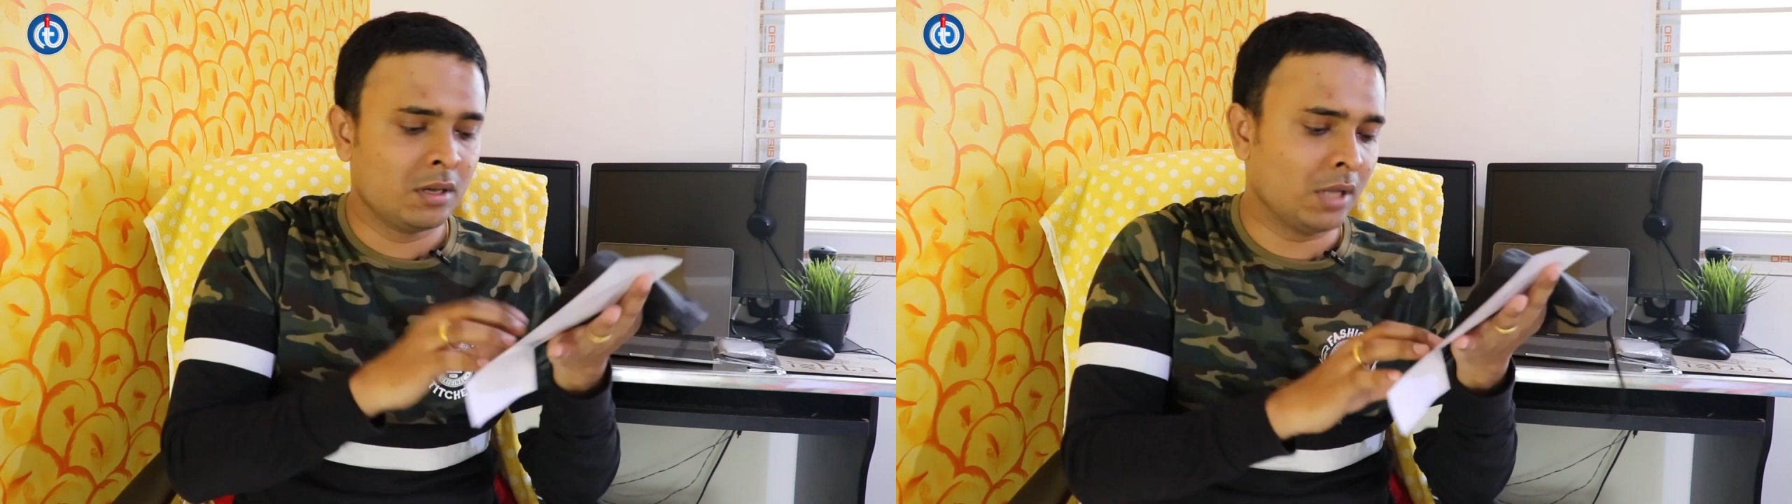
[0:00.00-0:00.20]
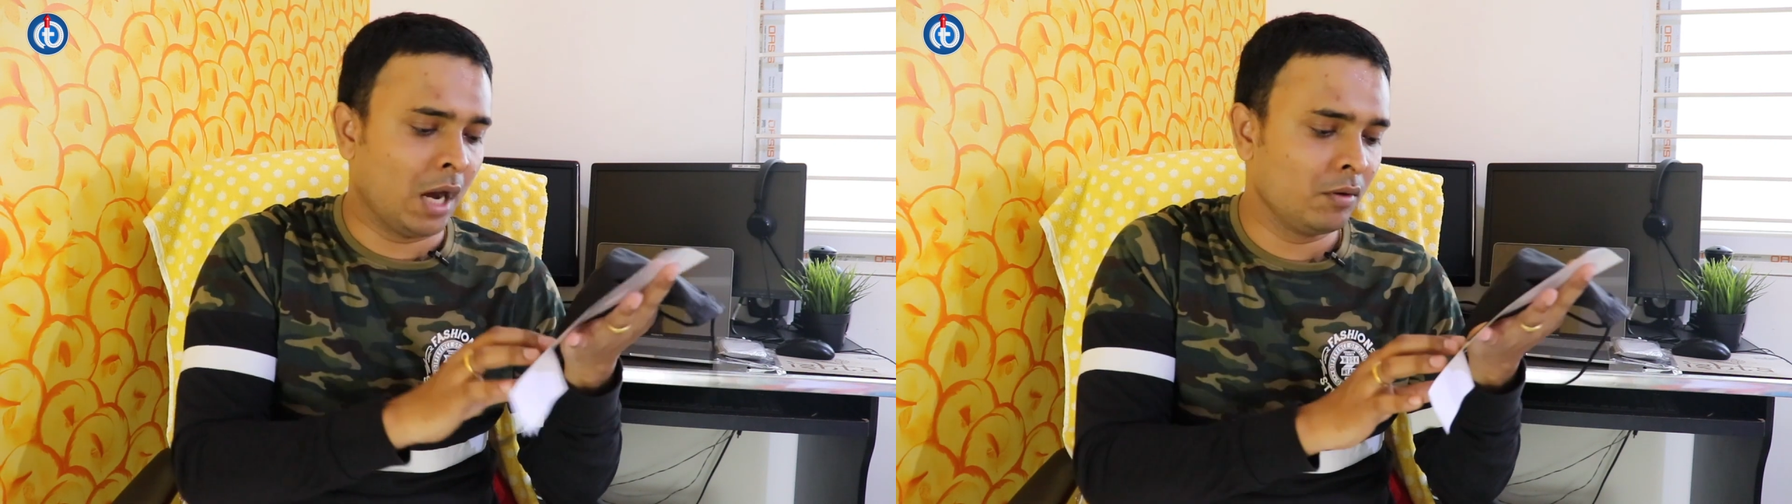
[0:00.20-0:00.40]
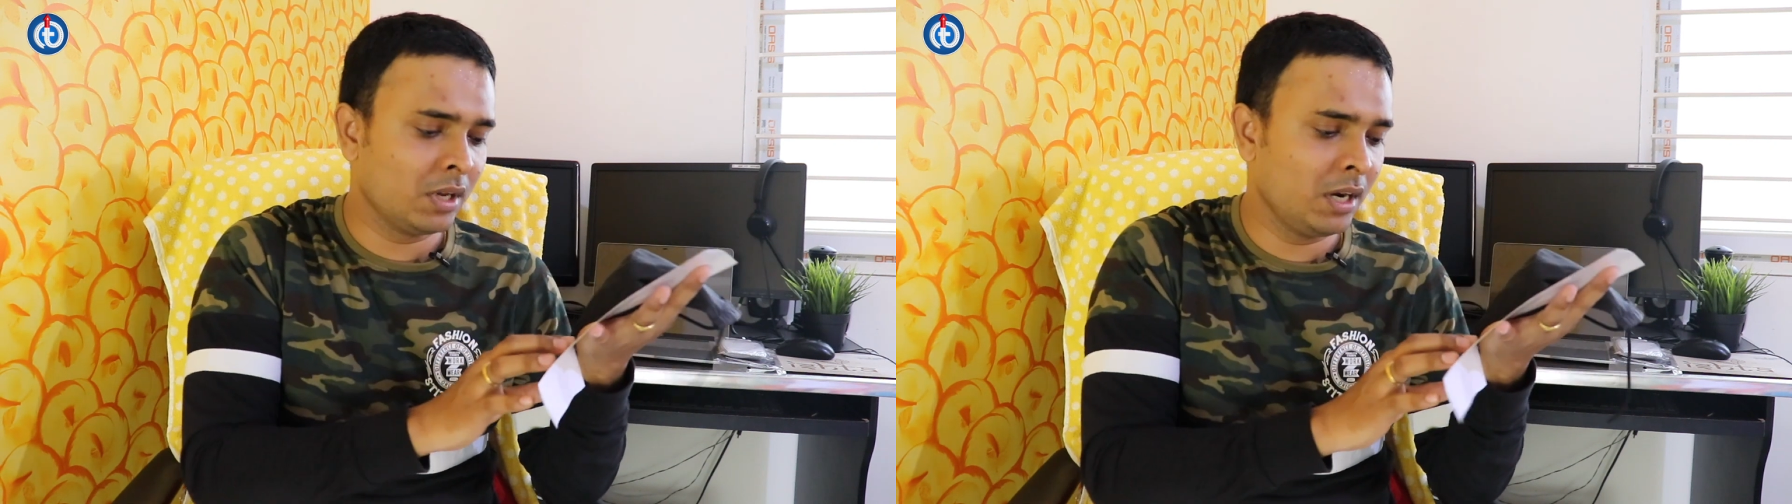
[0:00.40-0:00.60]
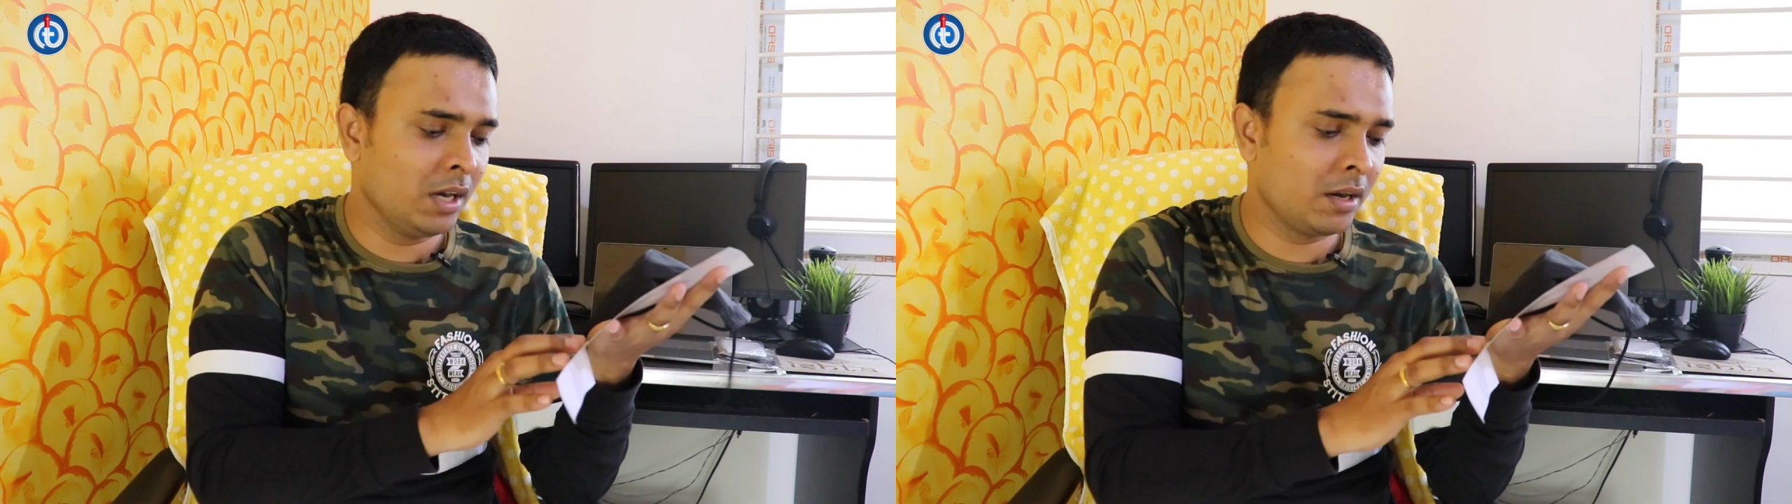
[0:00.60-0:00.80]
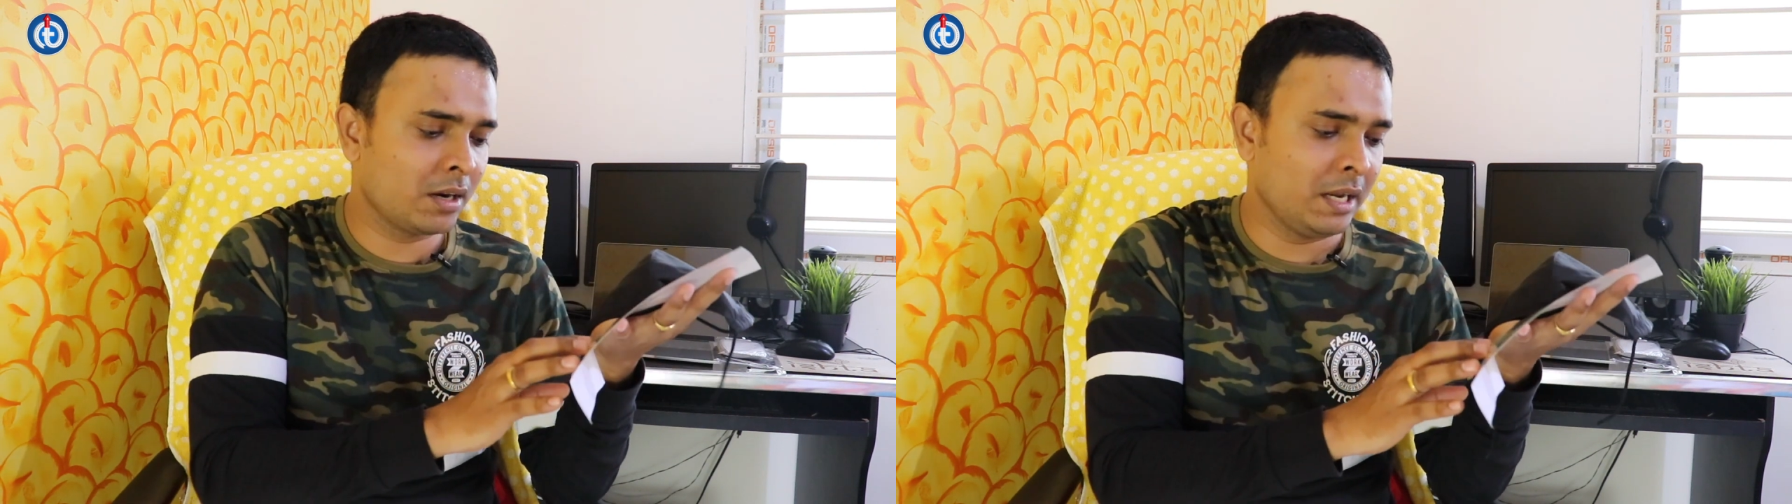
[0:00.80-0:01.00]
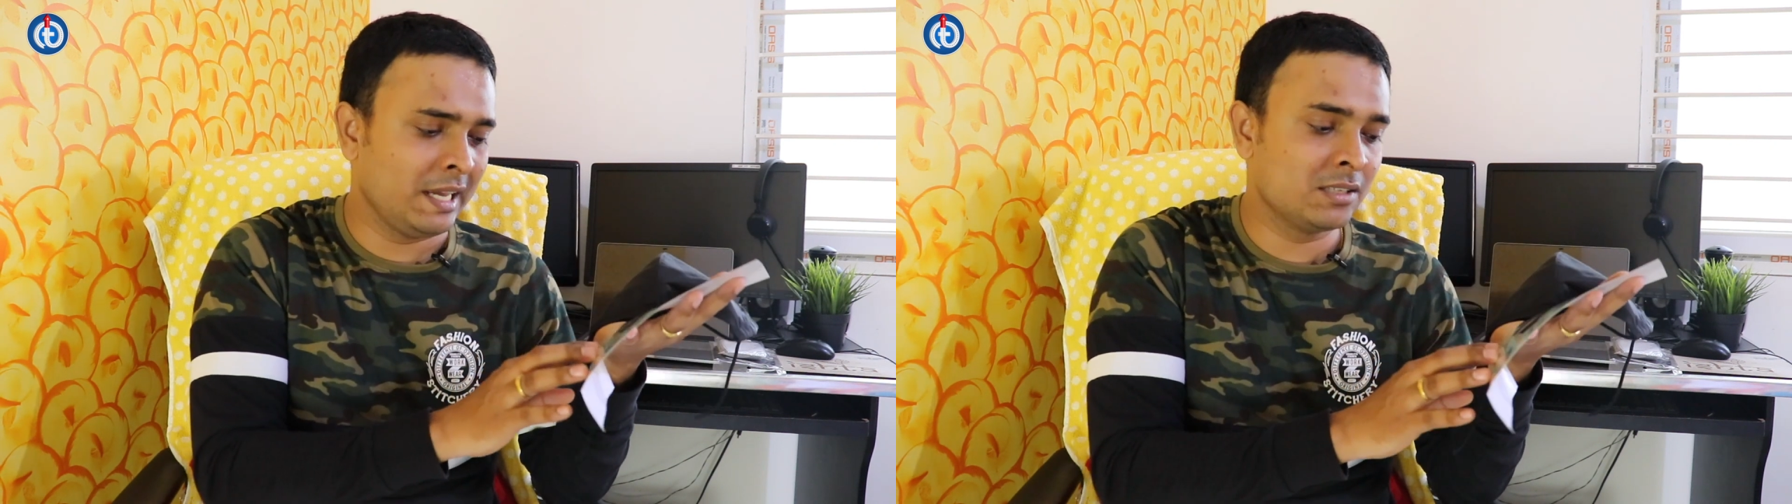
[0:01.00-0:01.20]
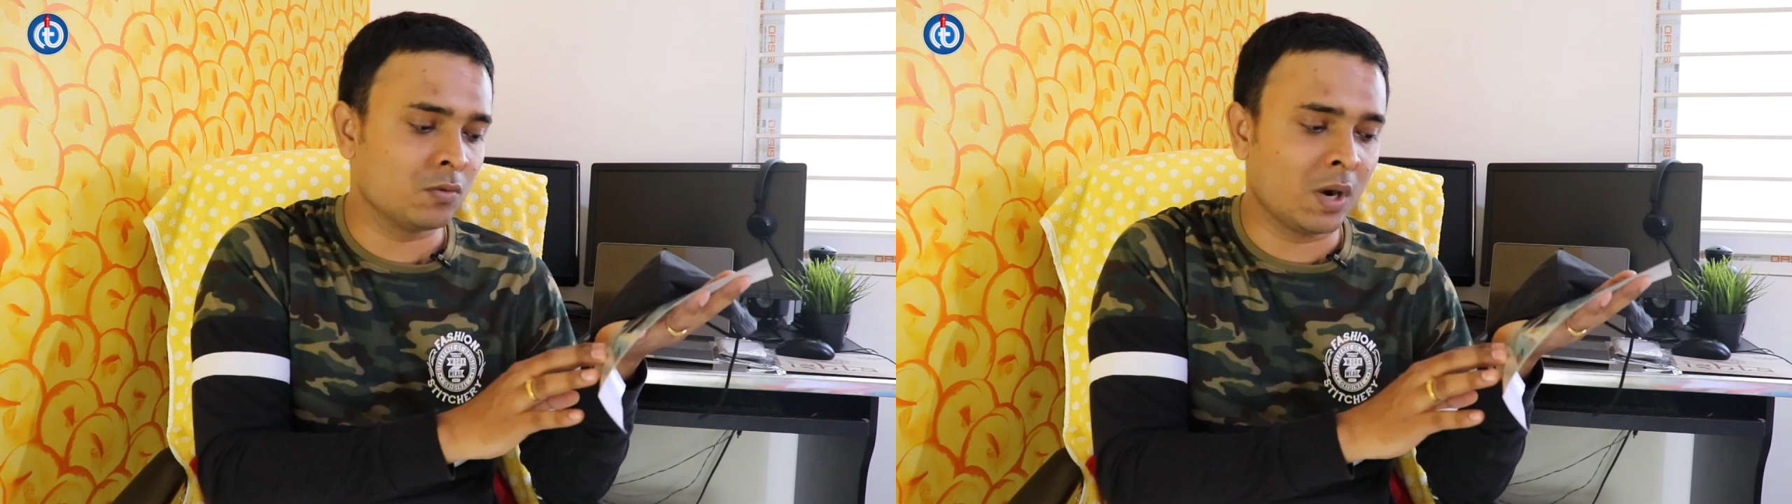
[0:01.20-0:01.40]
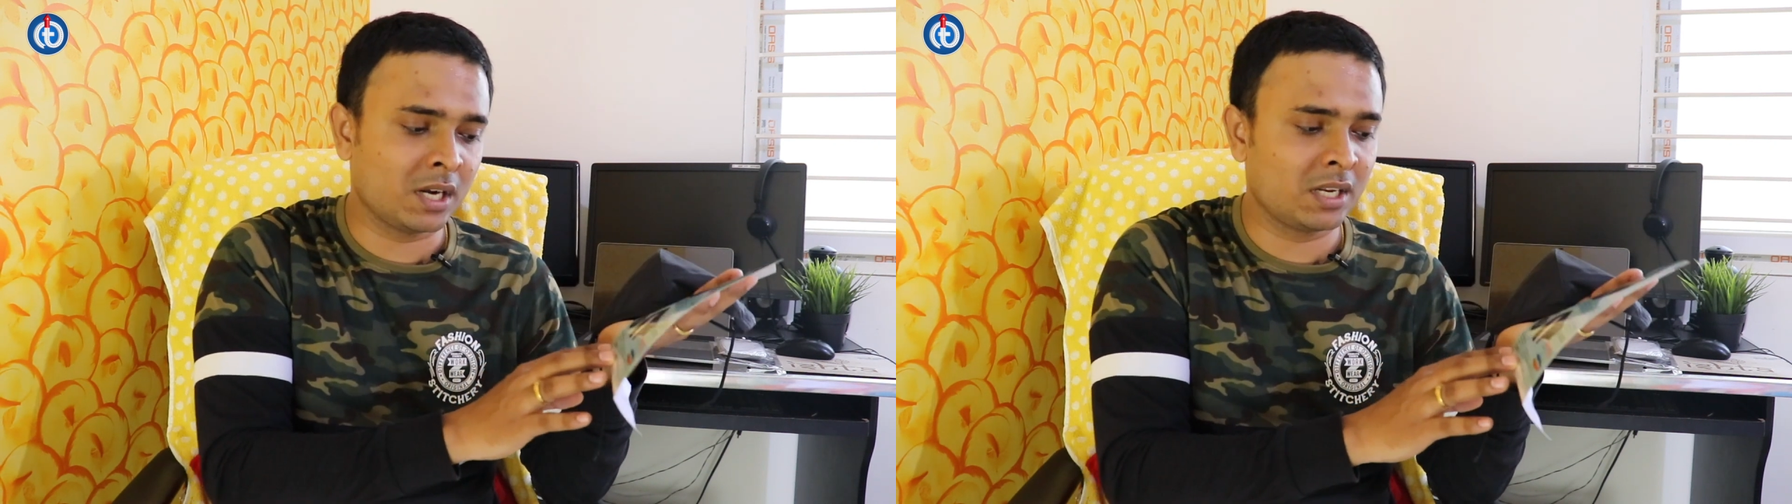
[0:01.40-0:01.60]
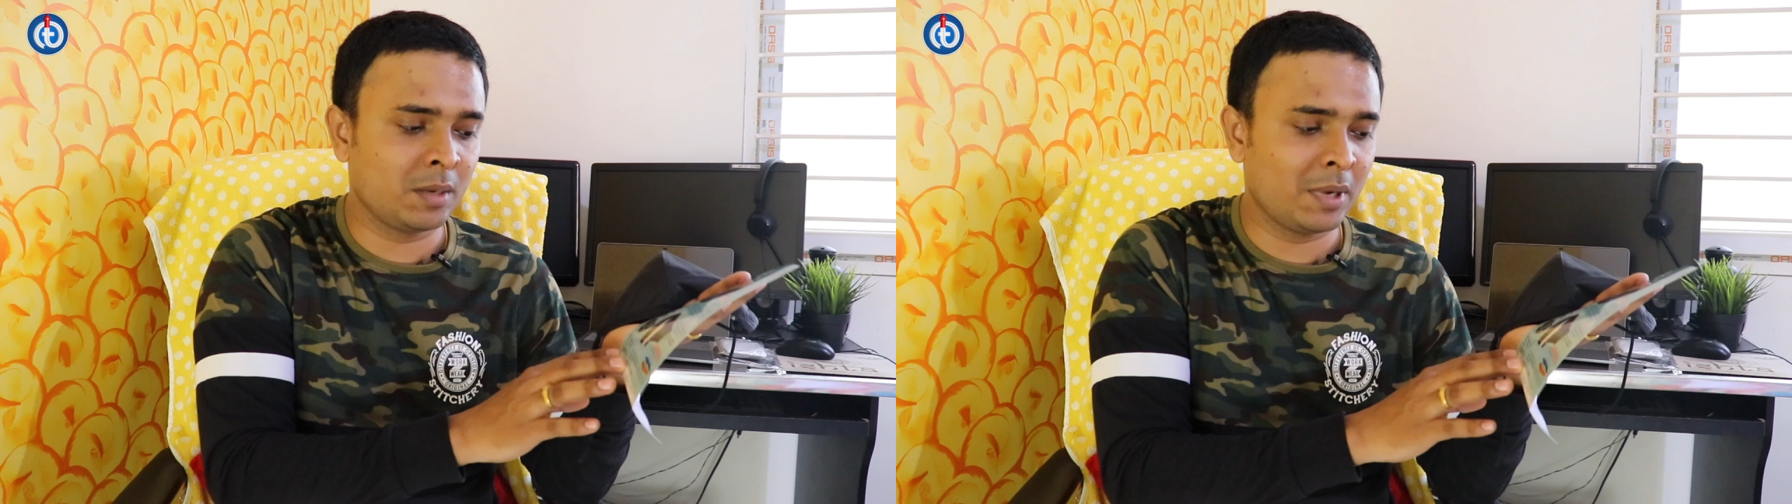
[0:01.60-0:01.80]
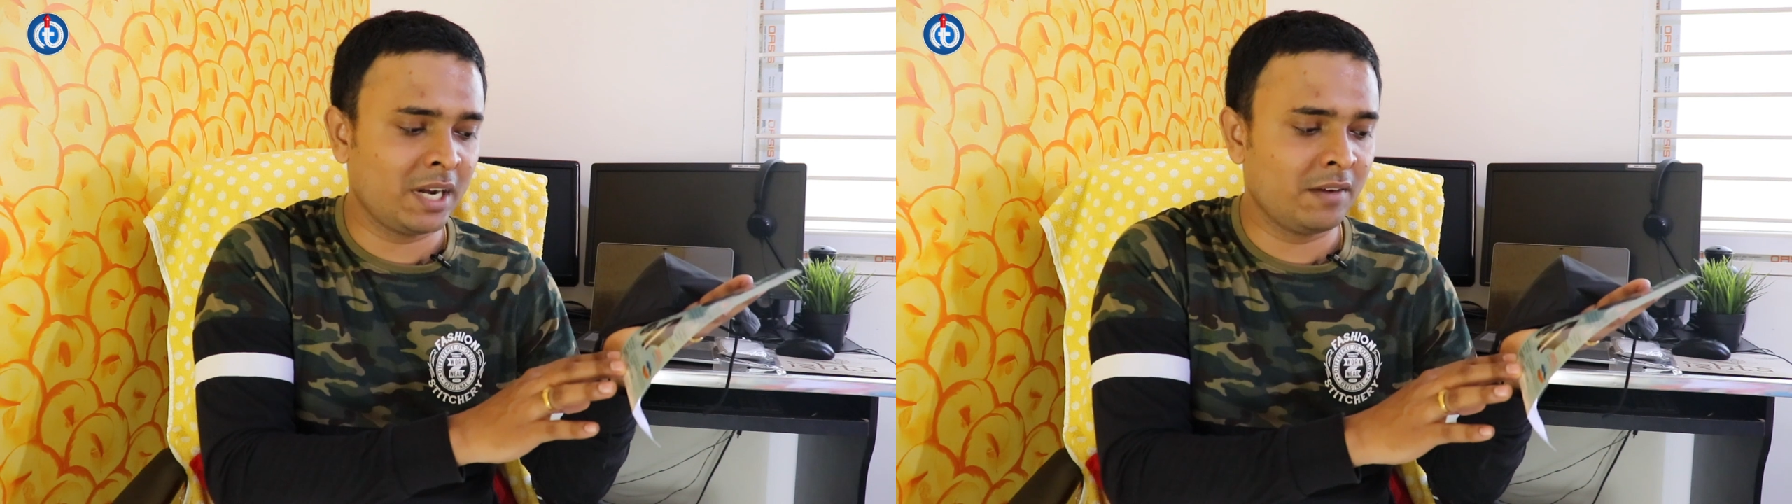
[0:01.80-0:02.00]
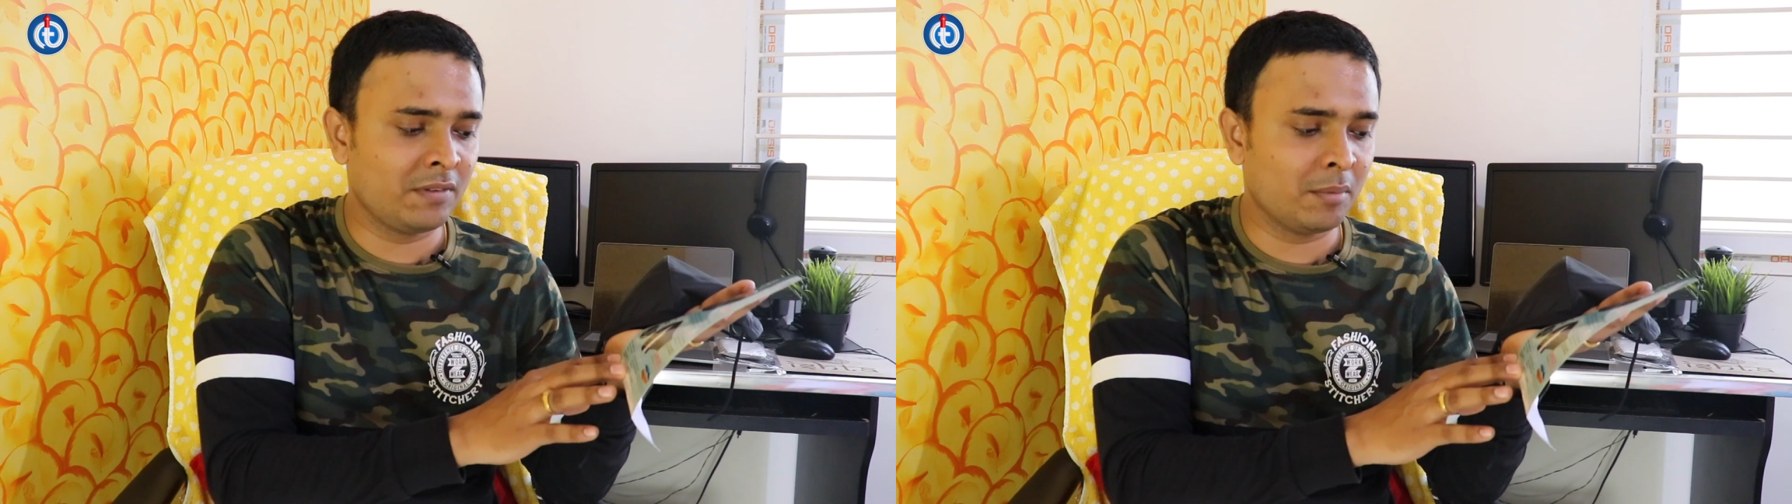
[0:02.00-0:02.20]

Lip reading: outer layer is water repellent